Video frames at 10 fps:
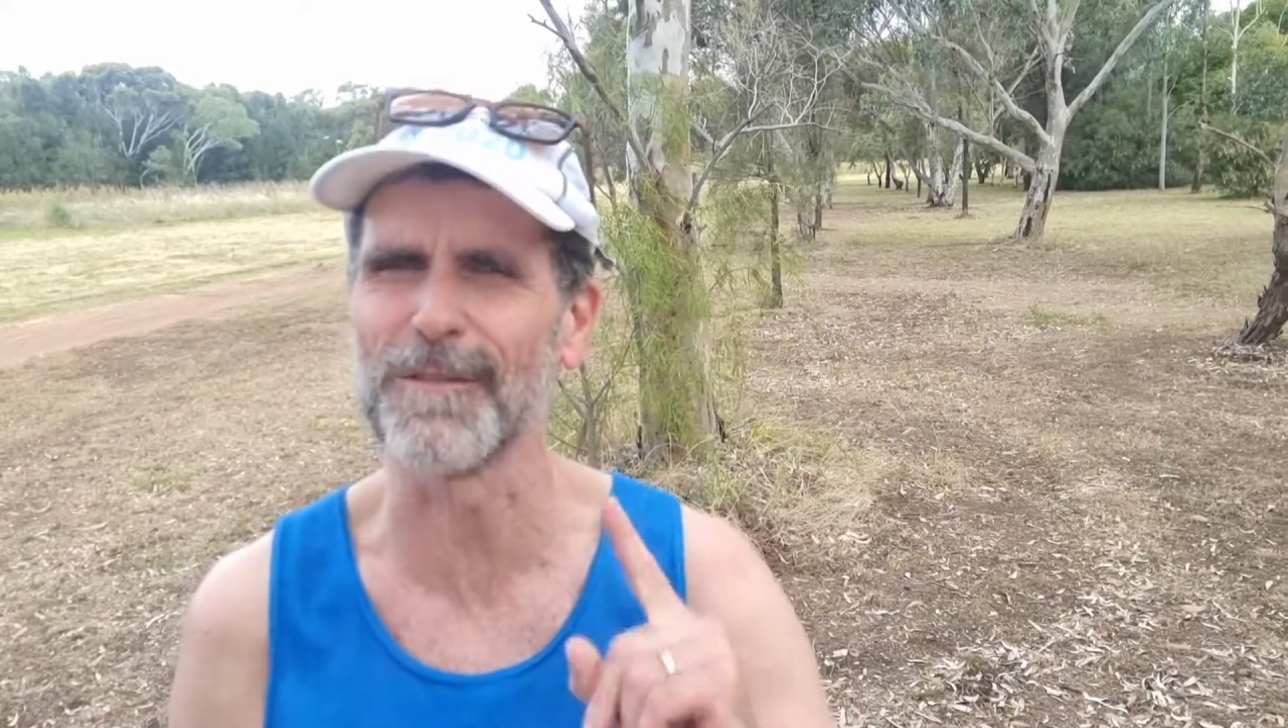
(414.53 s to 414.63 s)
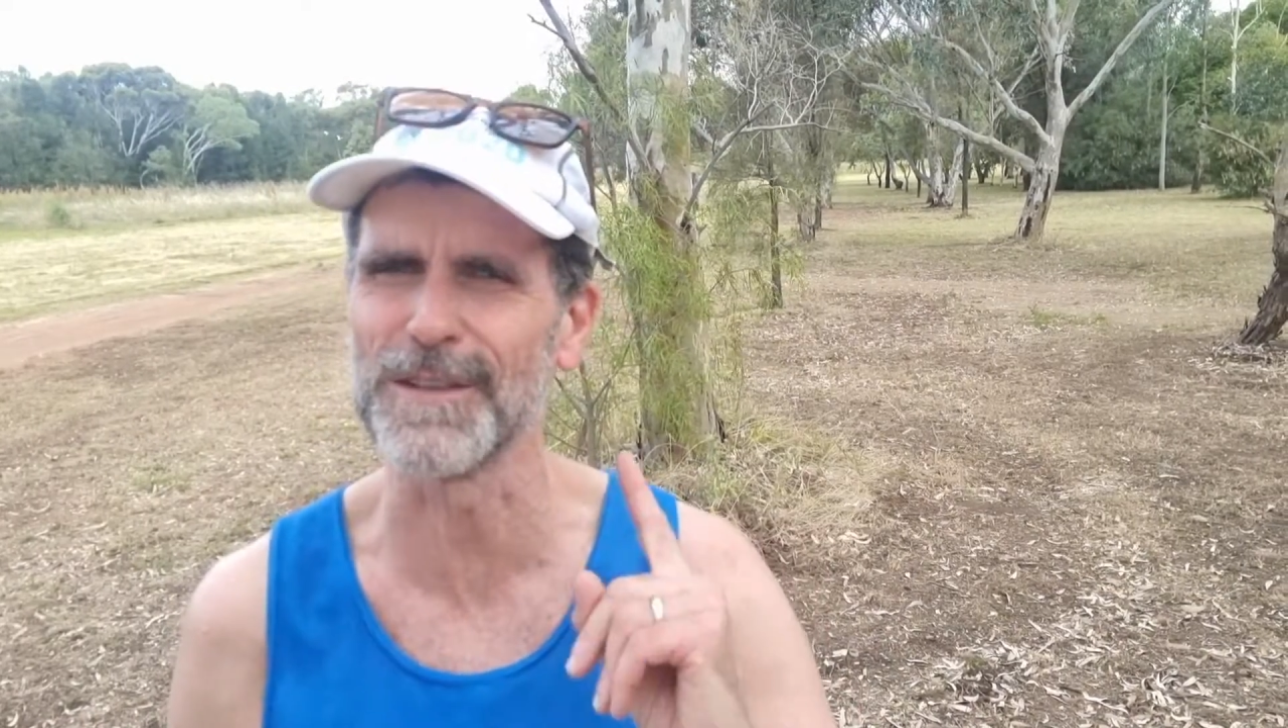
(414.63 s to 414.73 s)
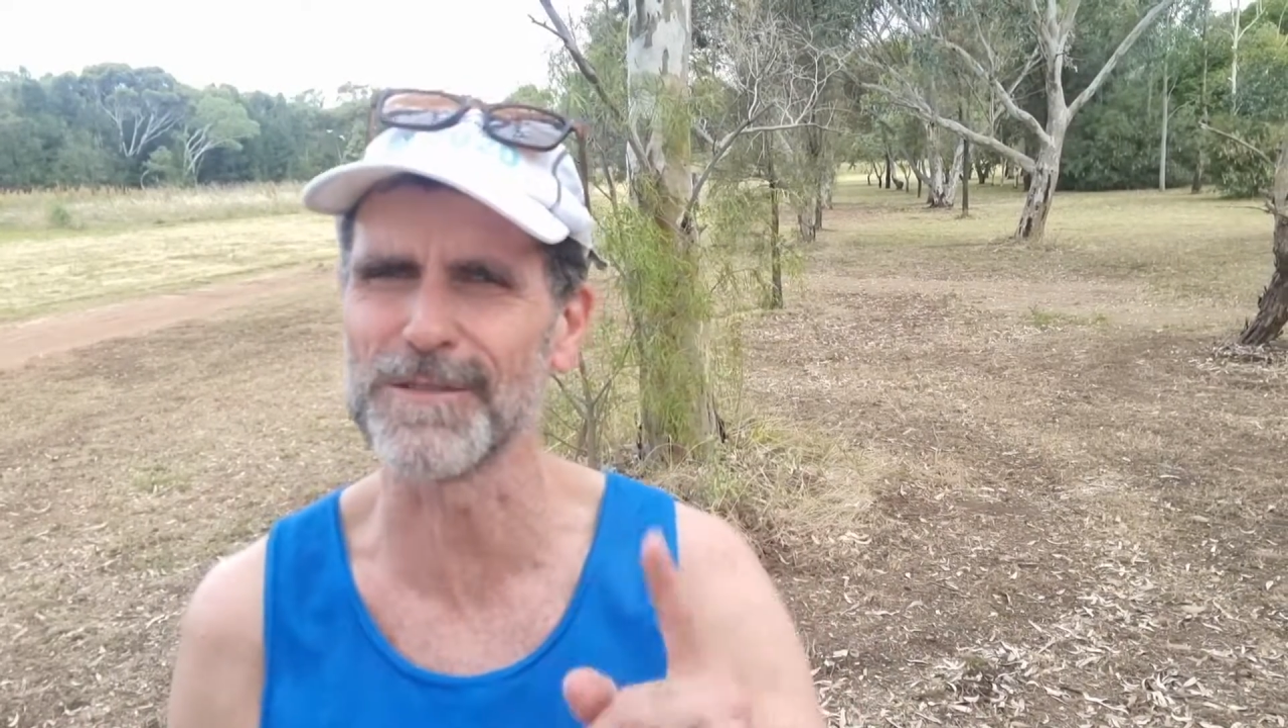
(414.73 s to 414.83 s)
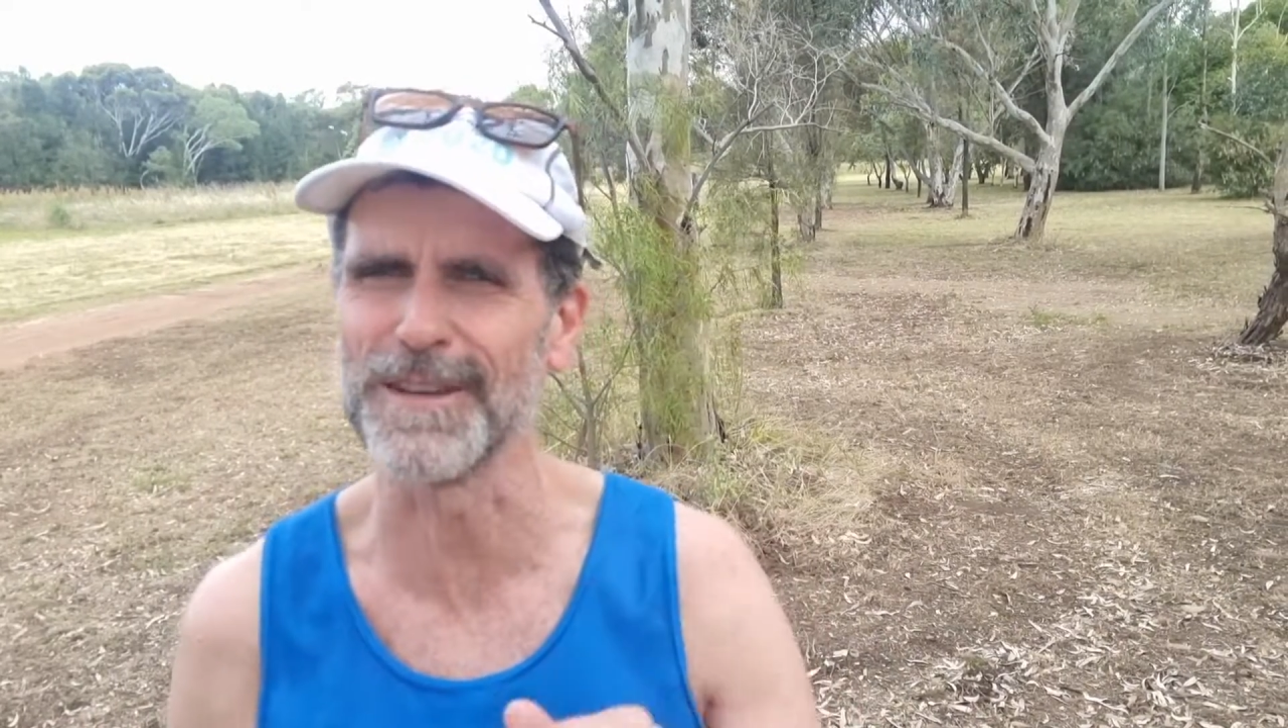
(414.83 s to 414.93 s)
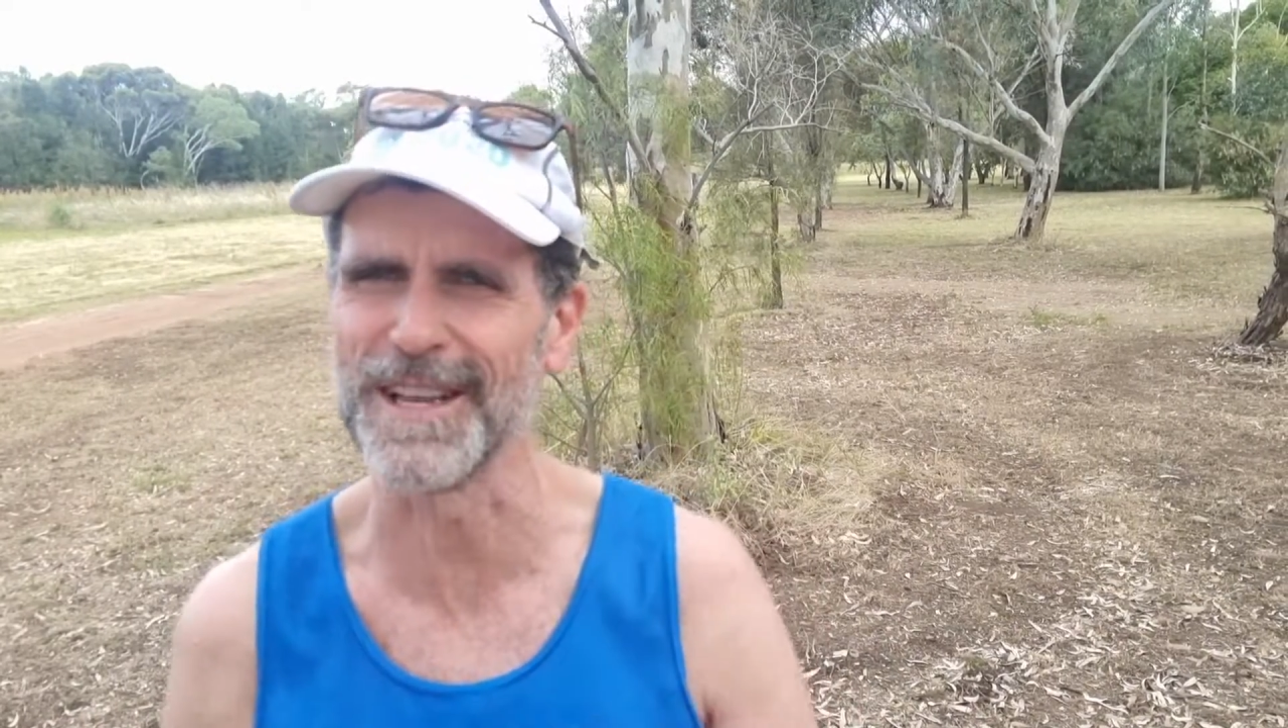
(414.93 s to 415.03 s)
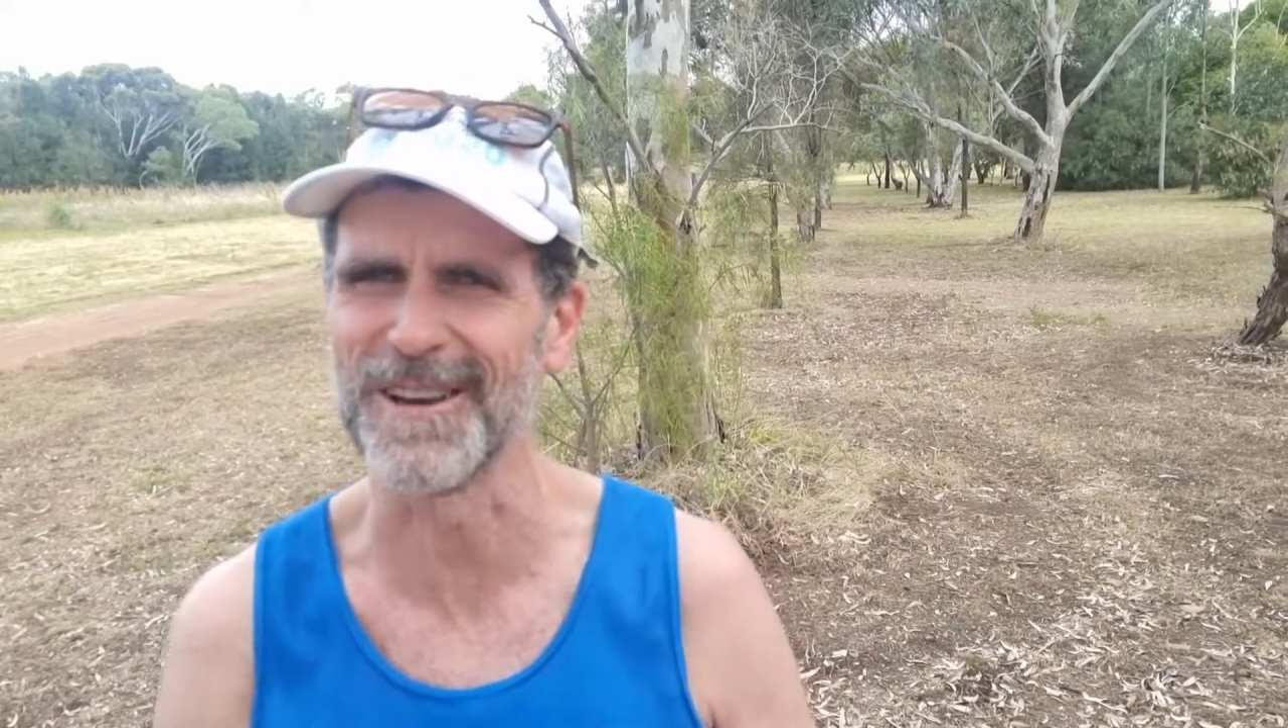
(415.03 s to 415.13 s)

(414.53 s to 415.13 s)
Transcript: of this